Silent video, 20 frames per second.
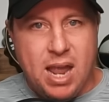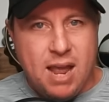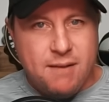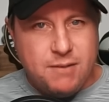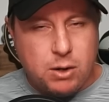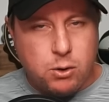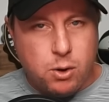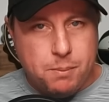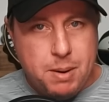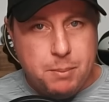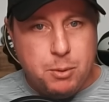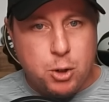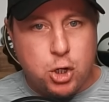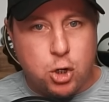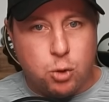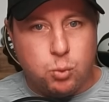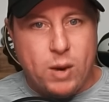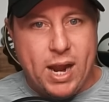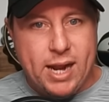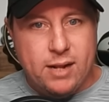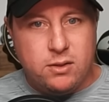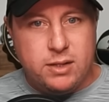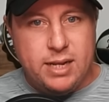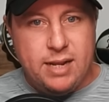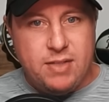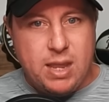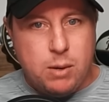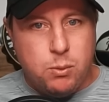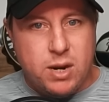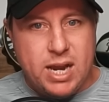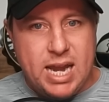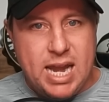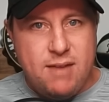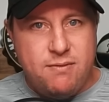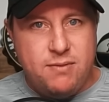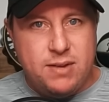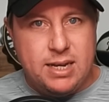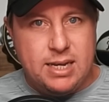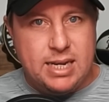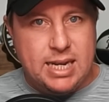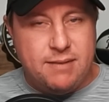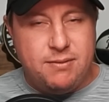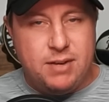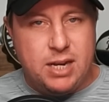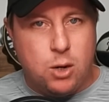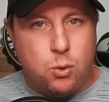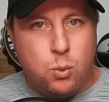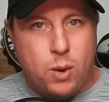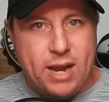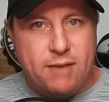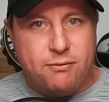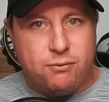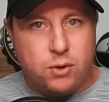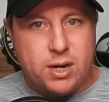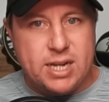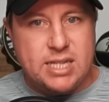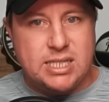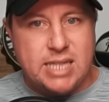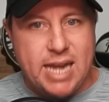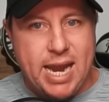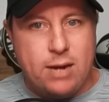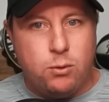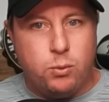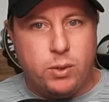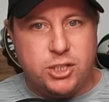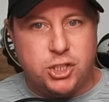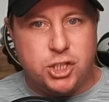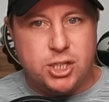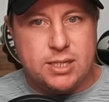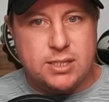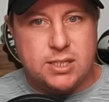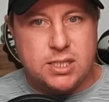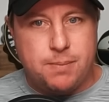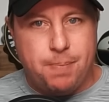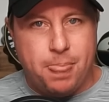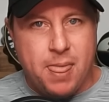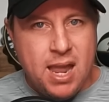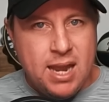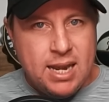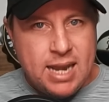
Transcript: If I remember correctly, they were even giving away free sandwiches.